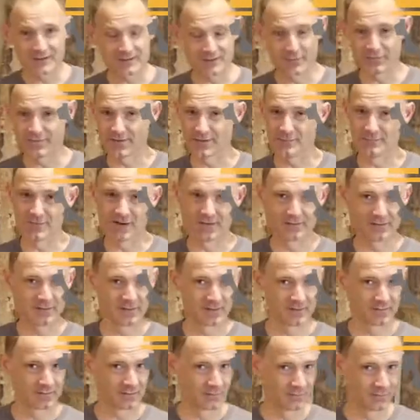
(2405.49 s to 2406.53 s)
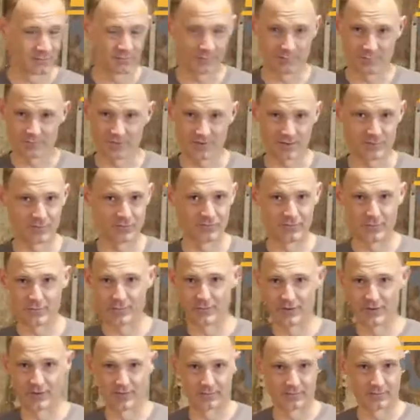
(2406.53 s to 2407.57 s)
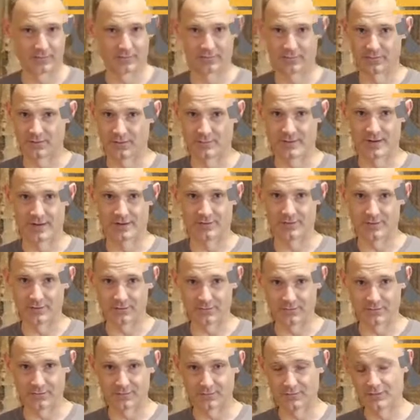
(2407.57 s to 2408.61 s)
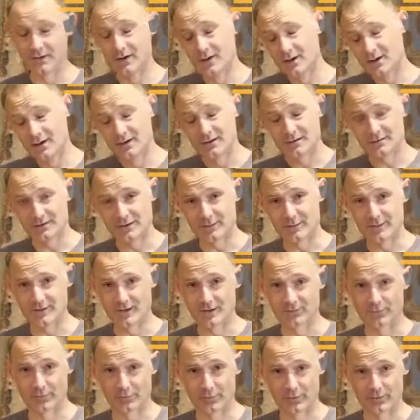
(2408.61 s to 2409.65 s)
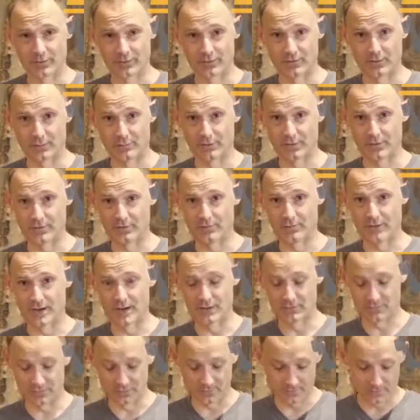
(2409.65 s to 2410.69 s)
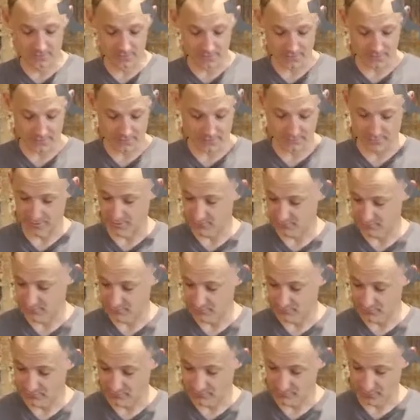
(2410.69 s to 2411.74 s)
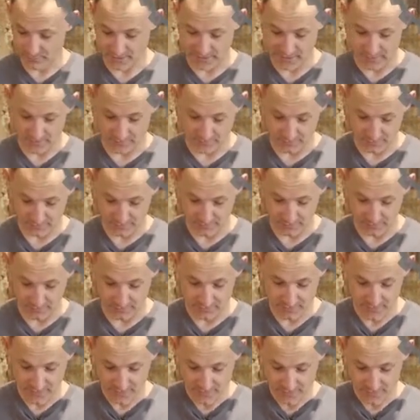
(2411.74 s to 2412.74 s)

some say monthly, some say before a certain amount of uses. It's going to be different per your component manual, but just spraying it with a little